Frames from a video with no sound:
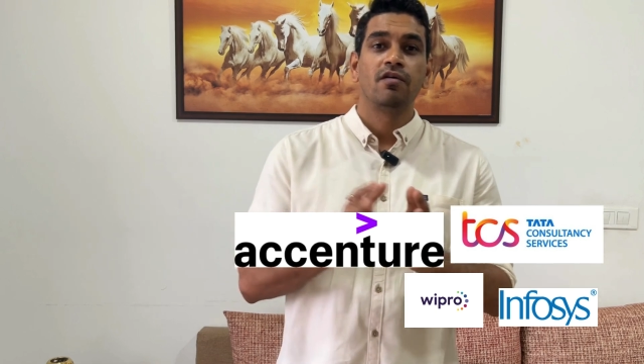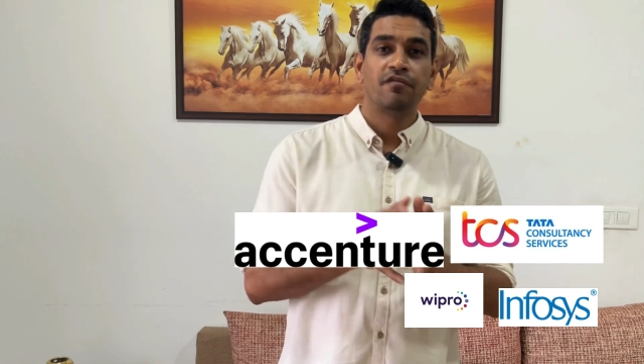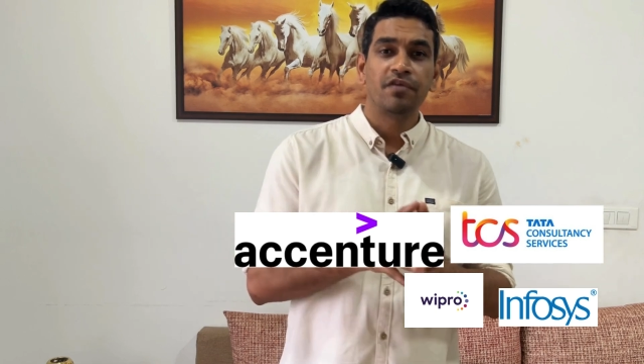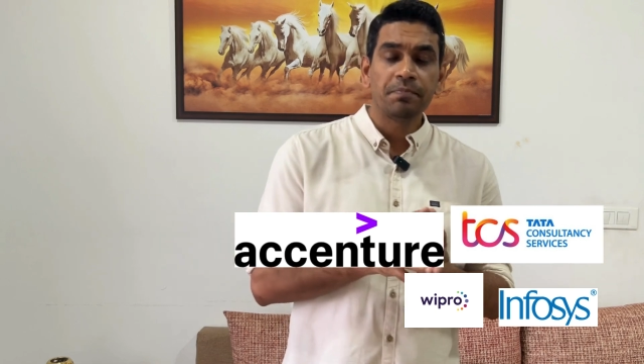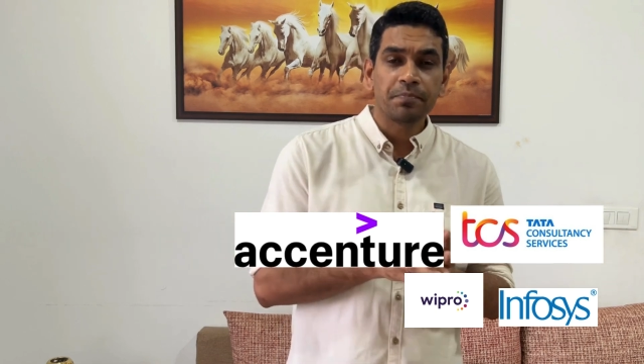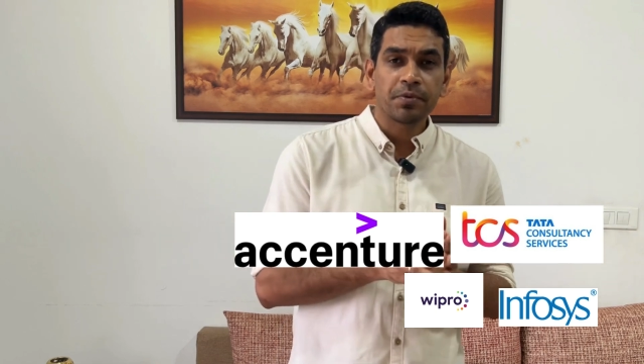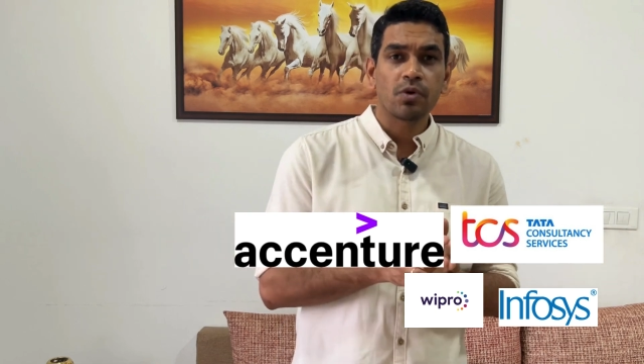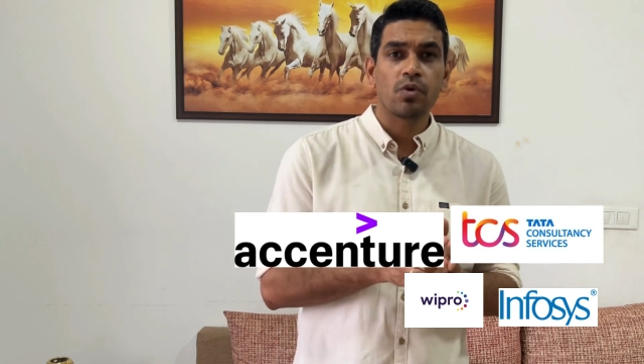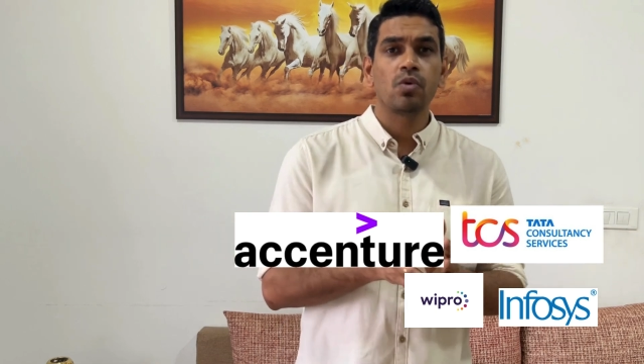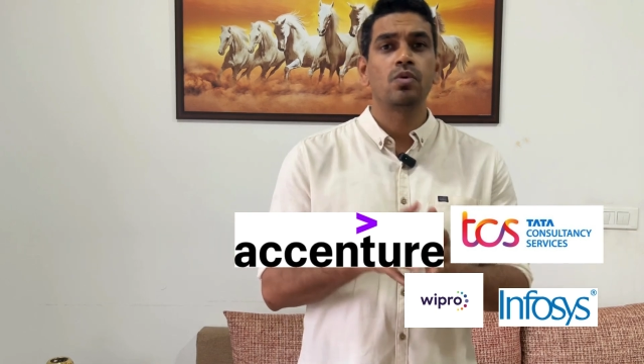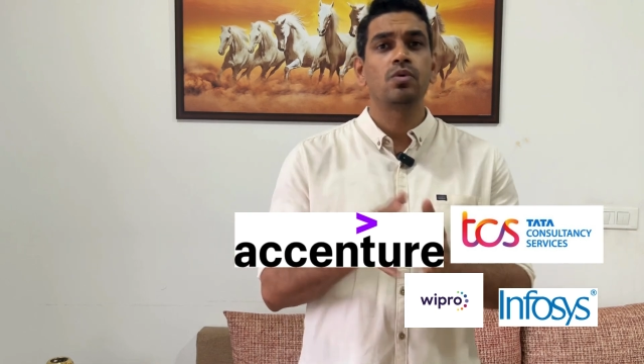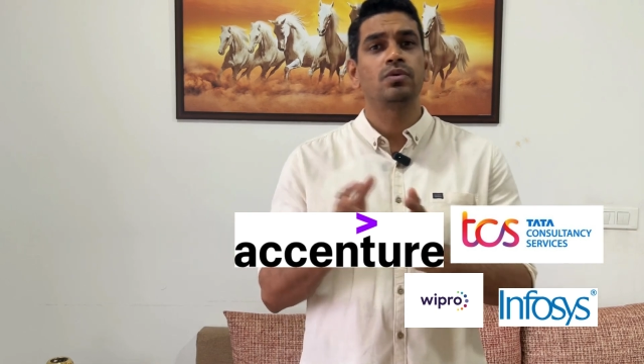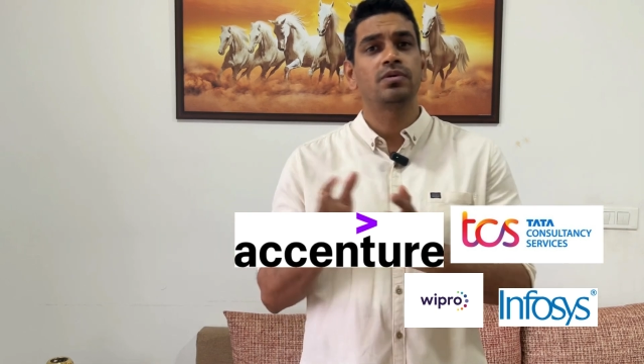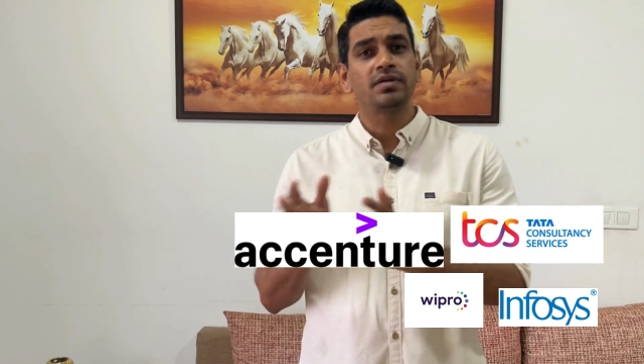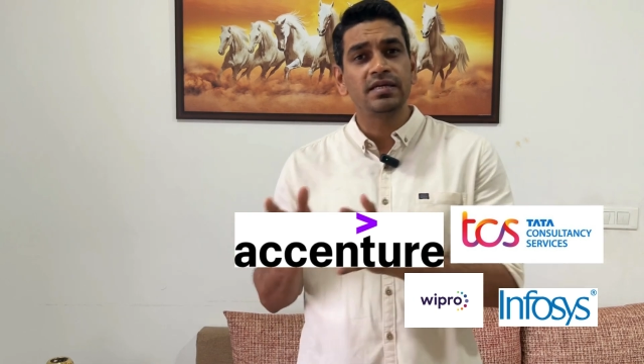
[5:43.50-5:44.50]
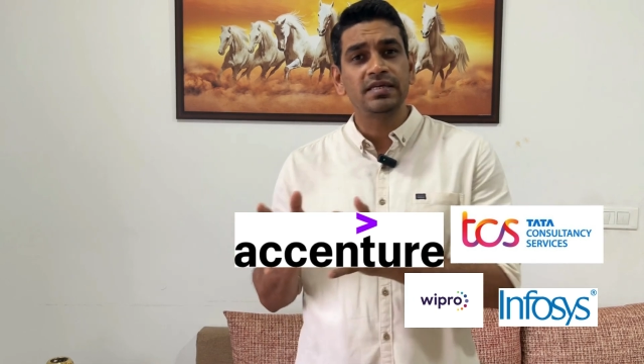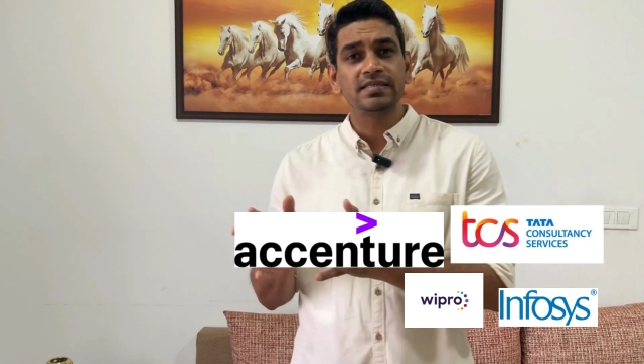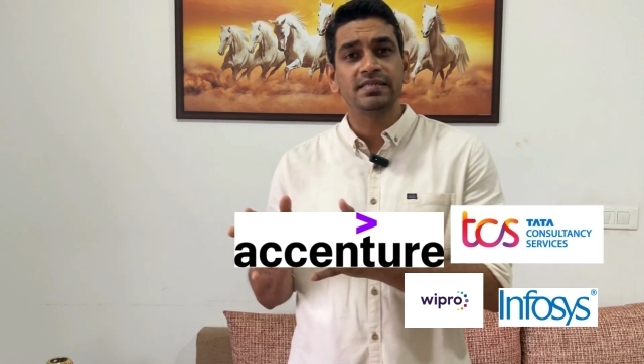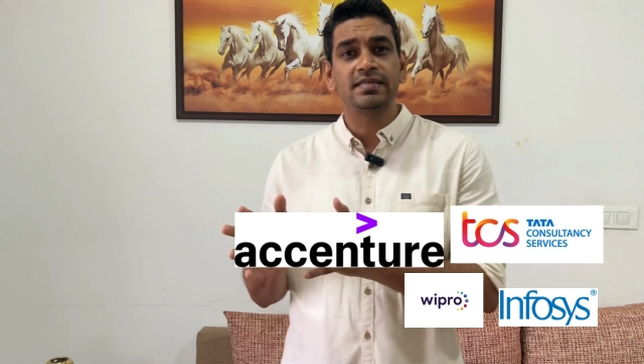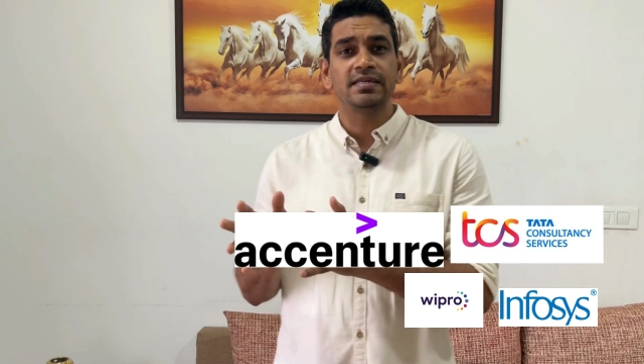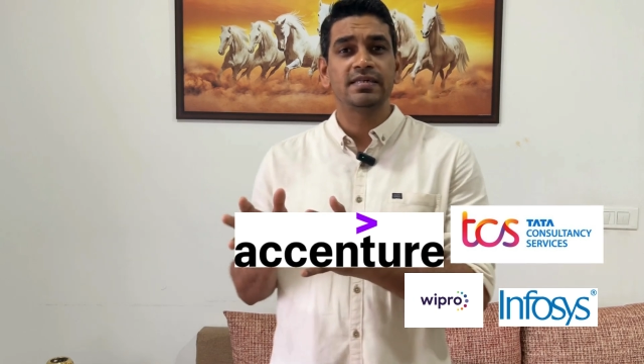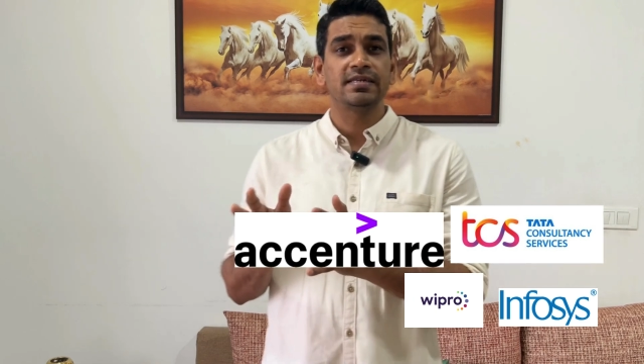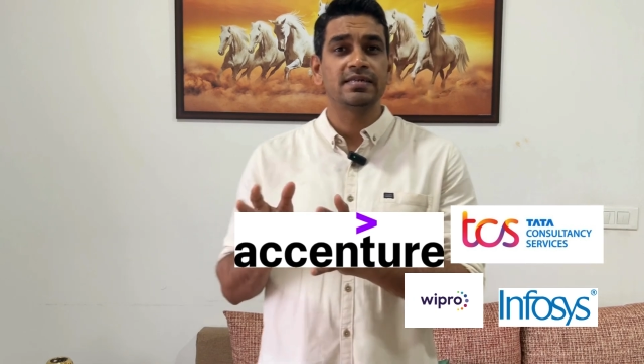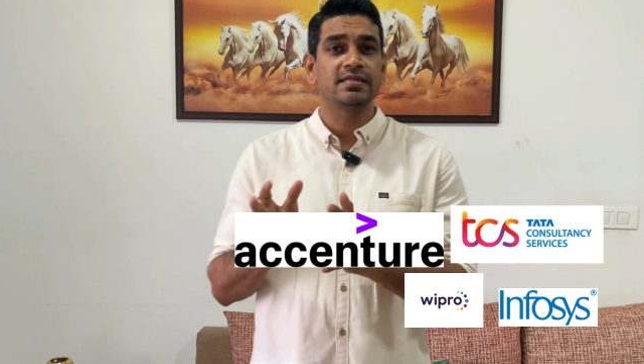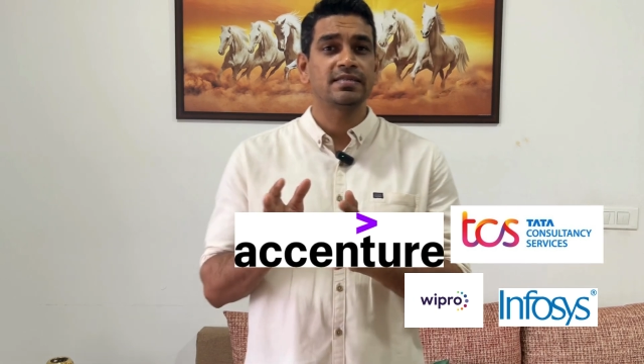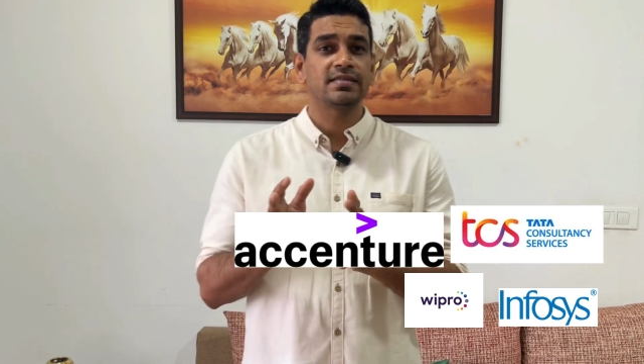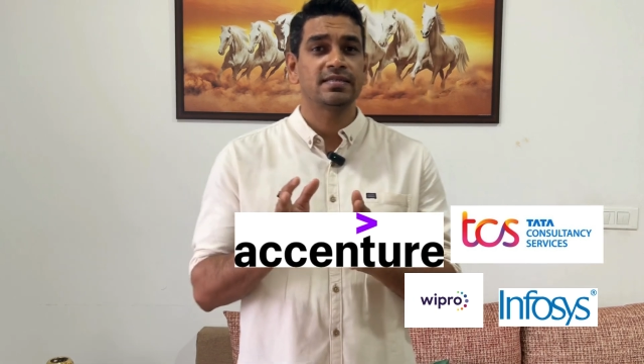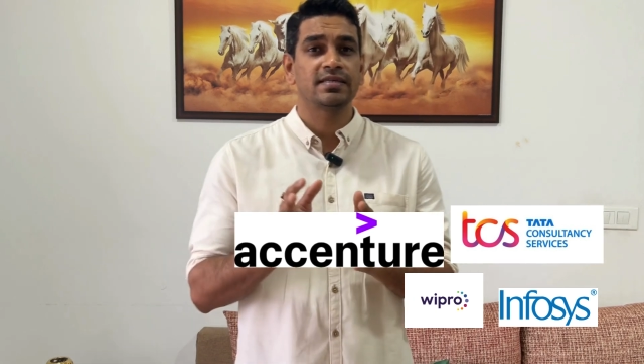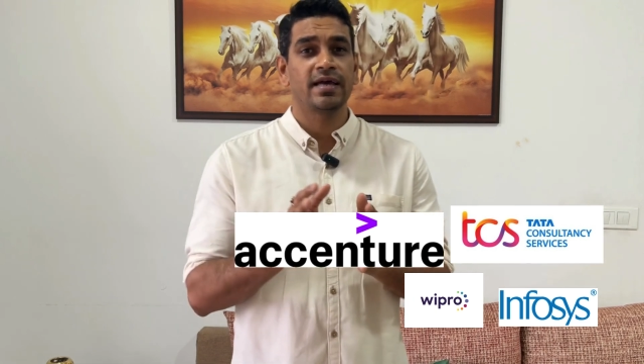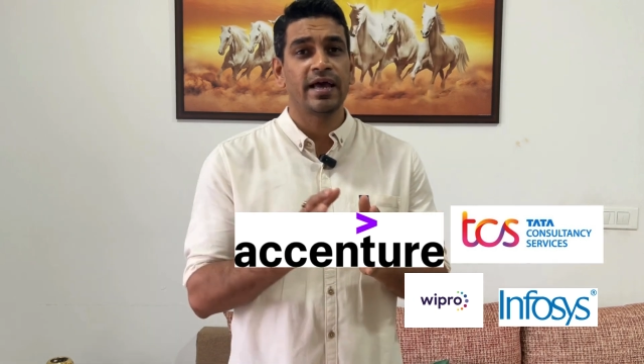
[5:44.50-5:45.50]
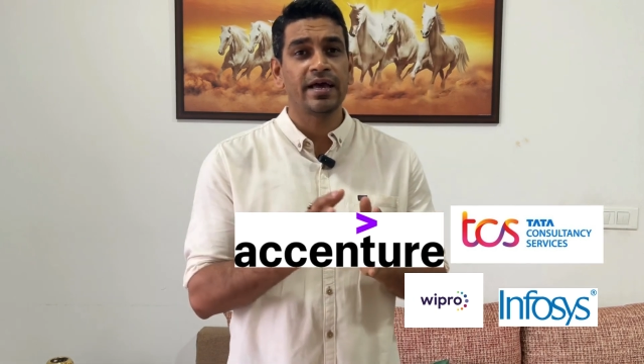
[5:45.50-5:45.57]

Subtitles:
Wipro, TCS,